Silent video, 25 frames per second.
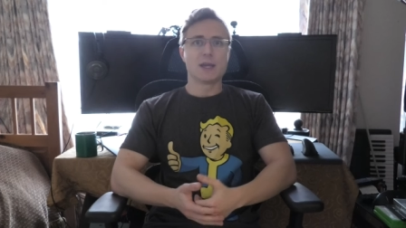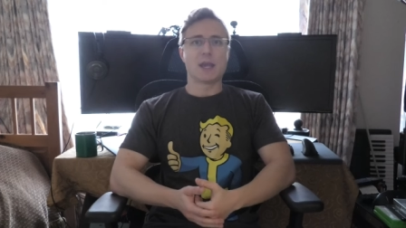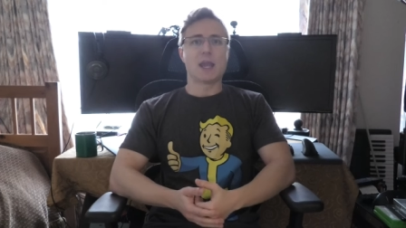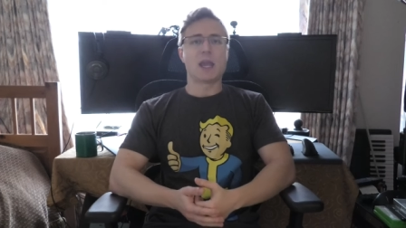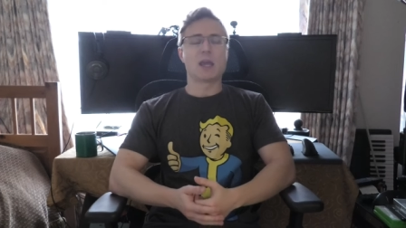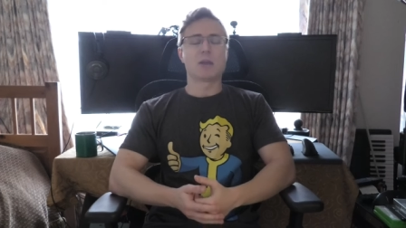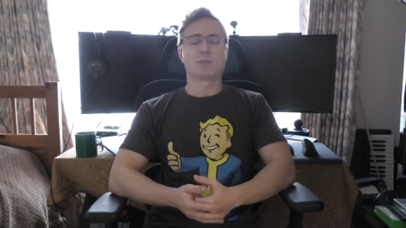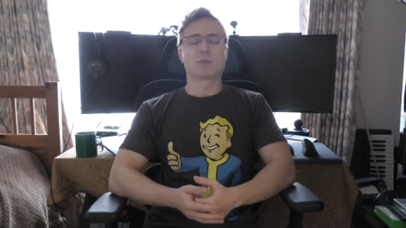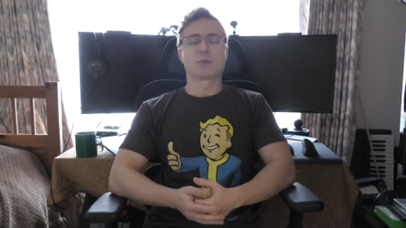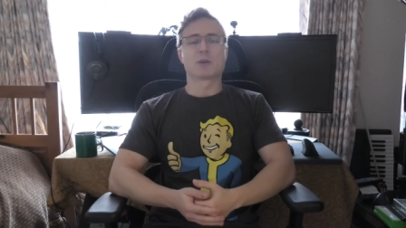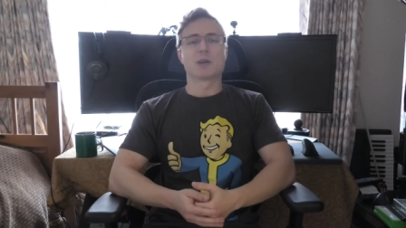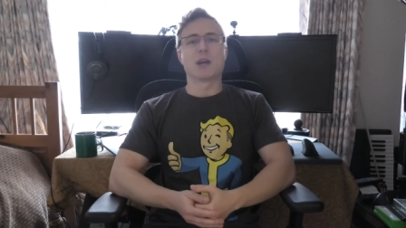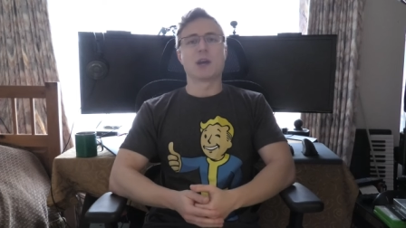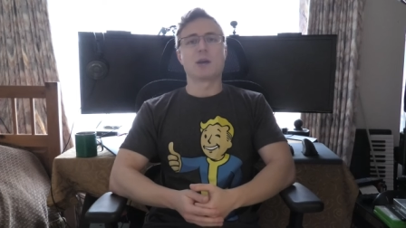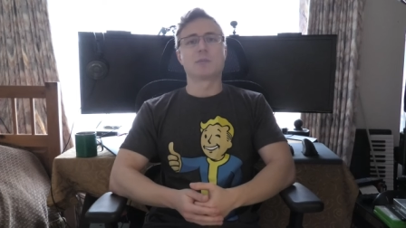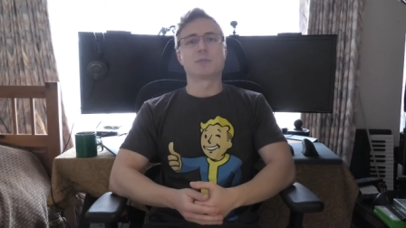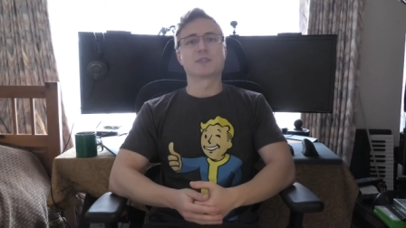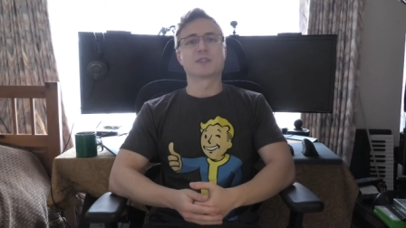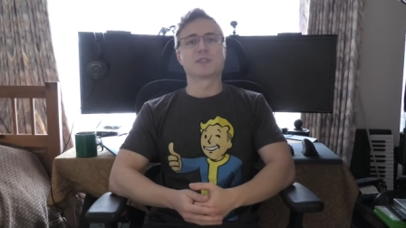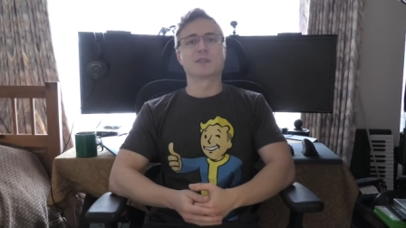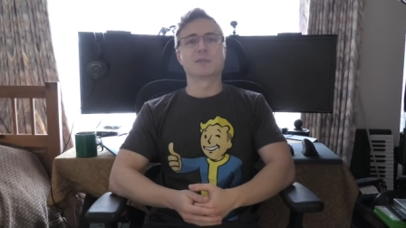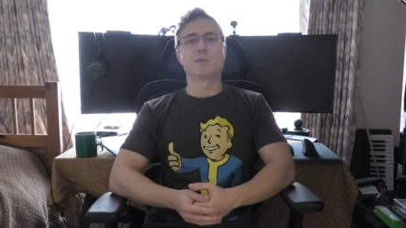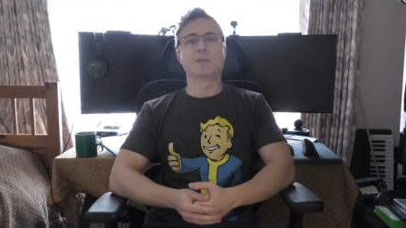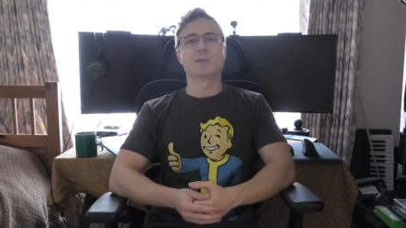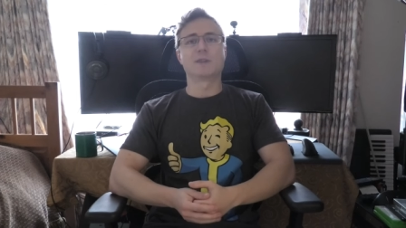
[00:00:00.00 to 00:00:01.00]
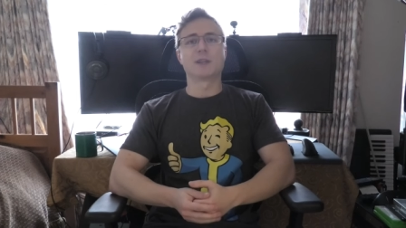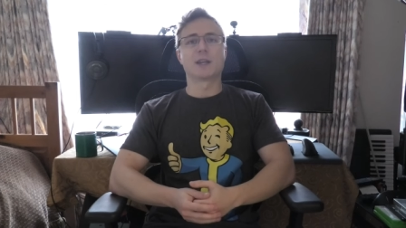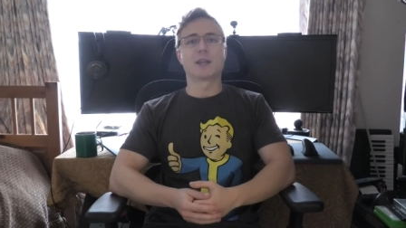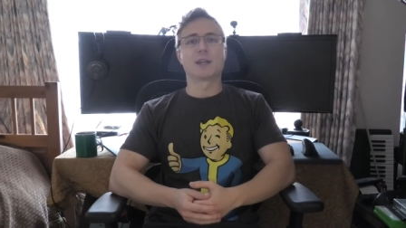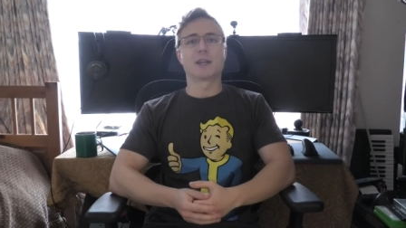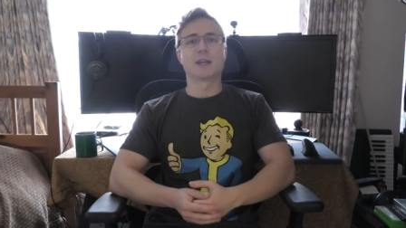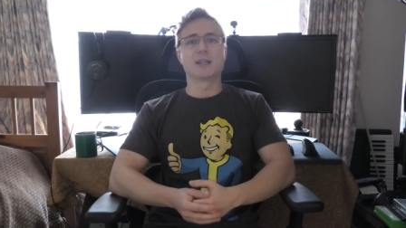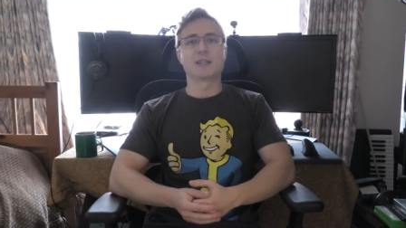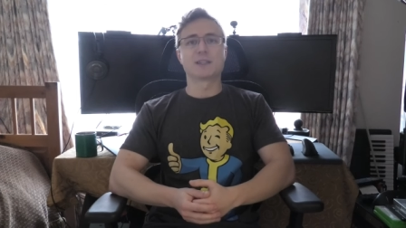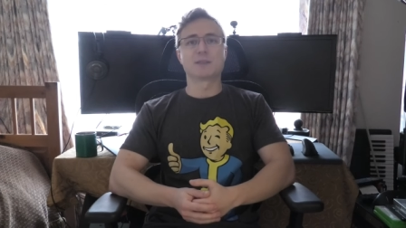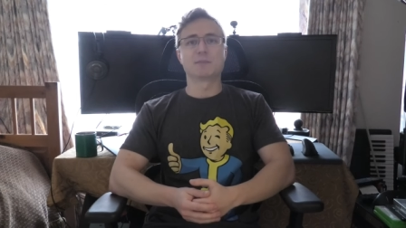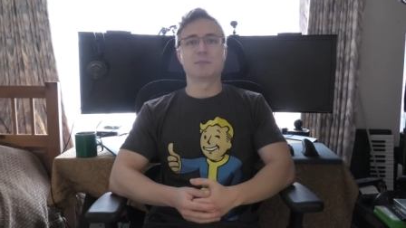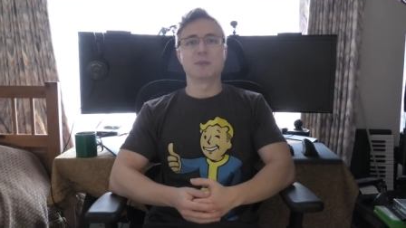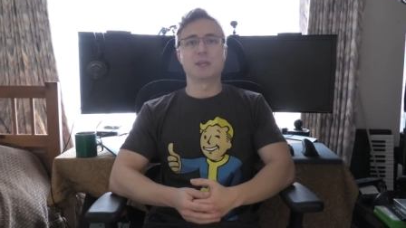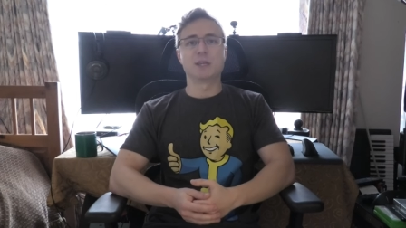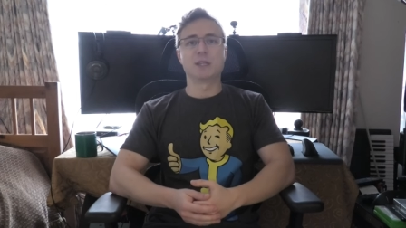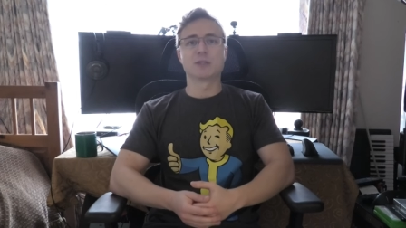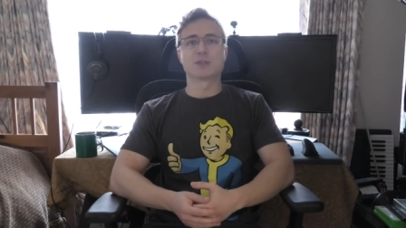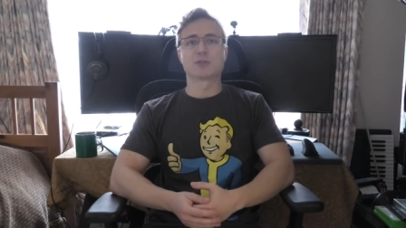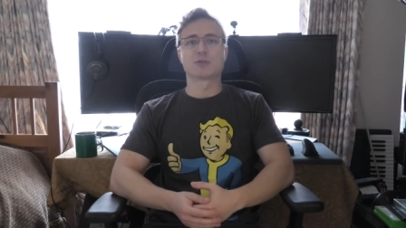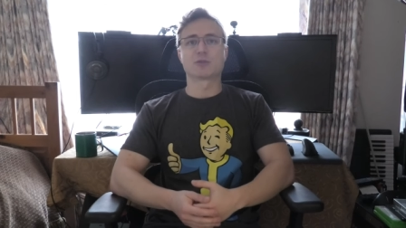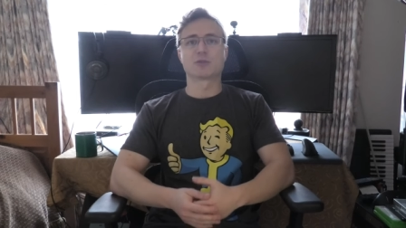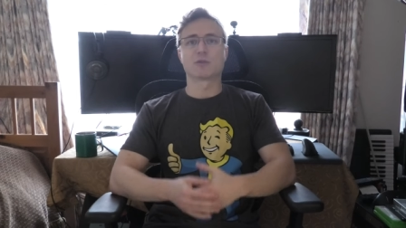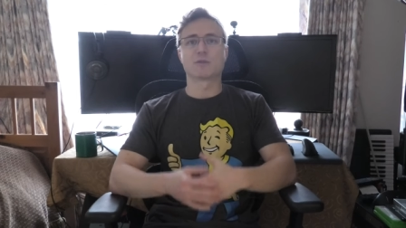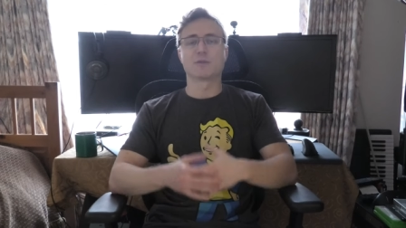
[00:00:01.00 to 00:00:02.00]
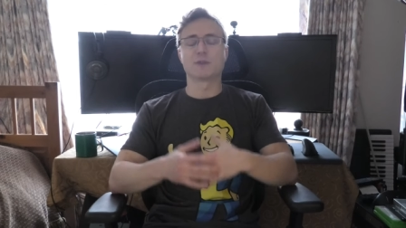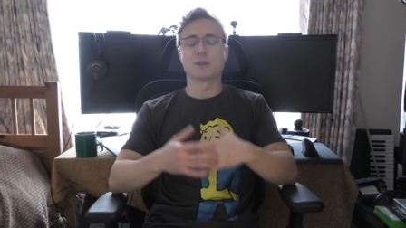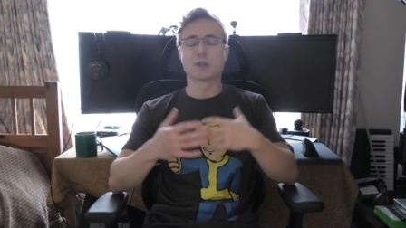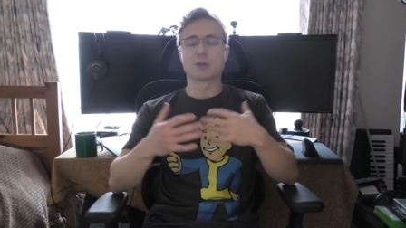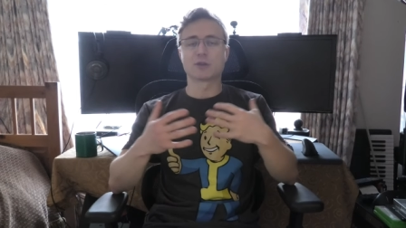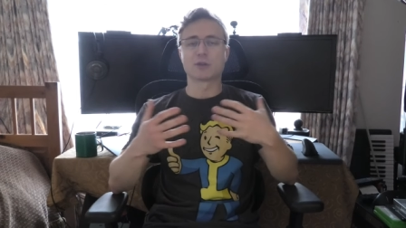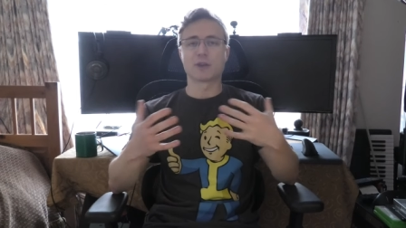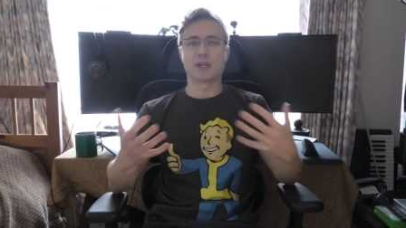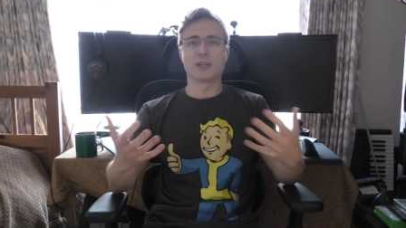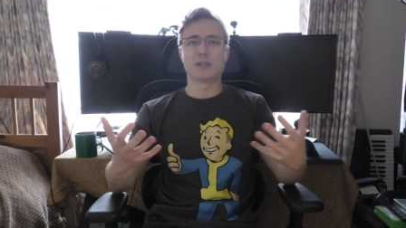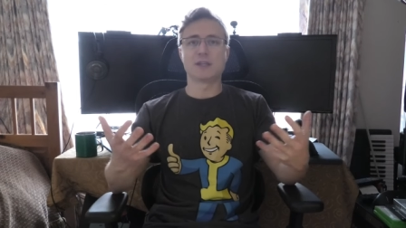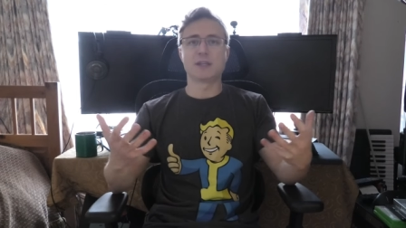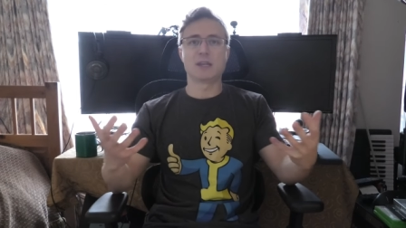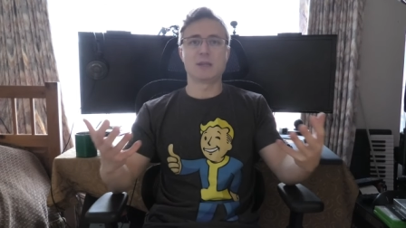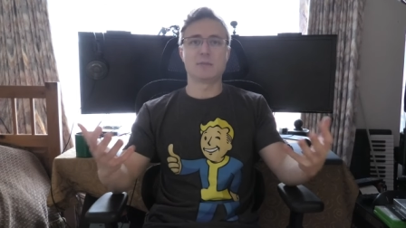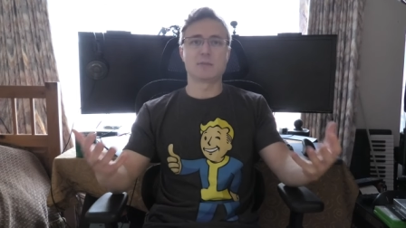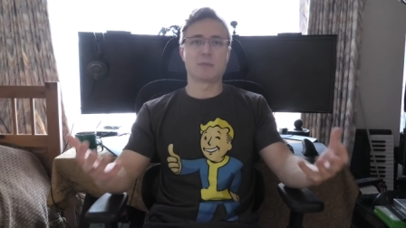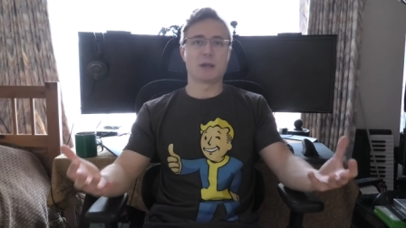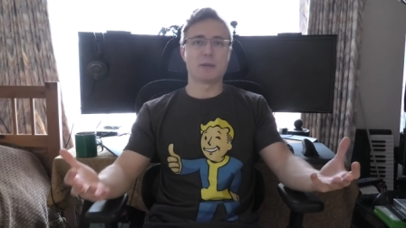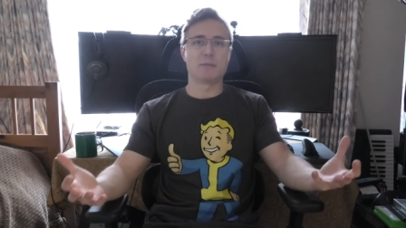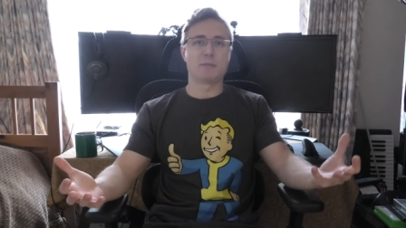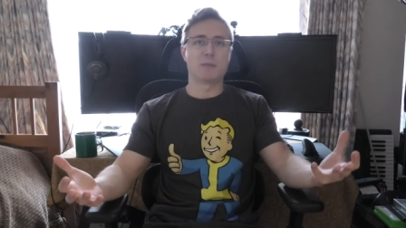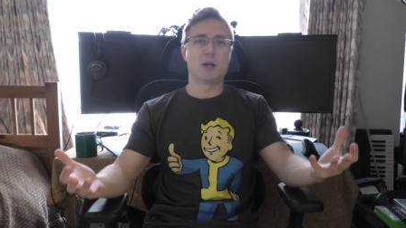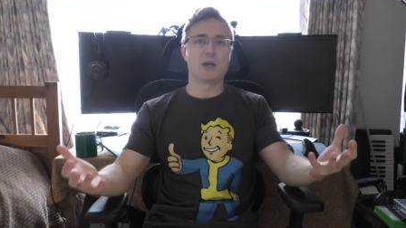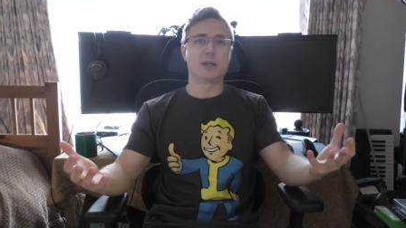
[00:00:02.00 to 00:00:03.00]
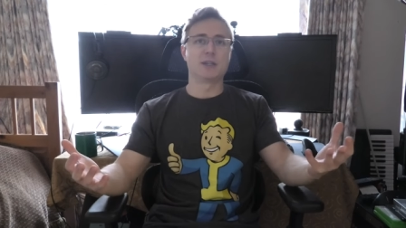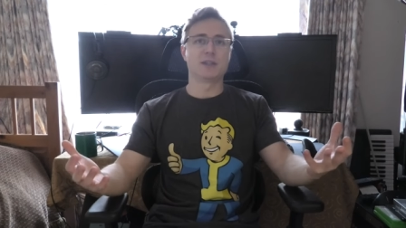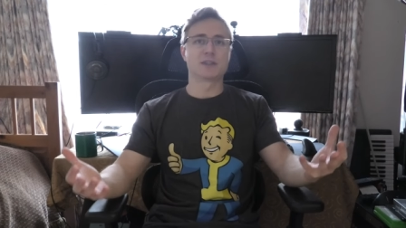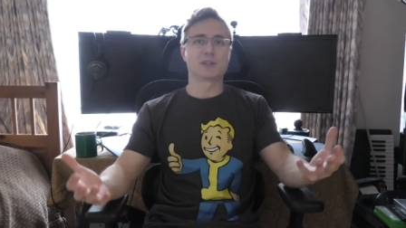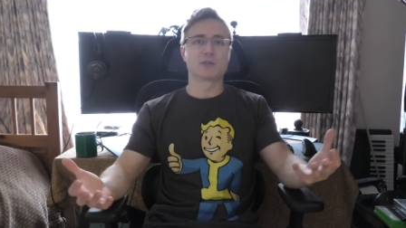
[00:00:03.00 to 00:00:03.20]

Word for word: and perhaps some of that has been sort of ingrained in my mind,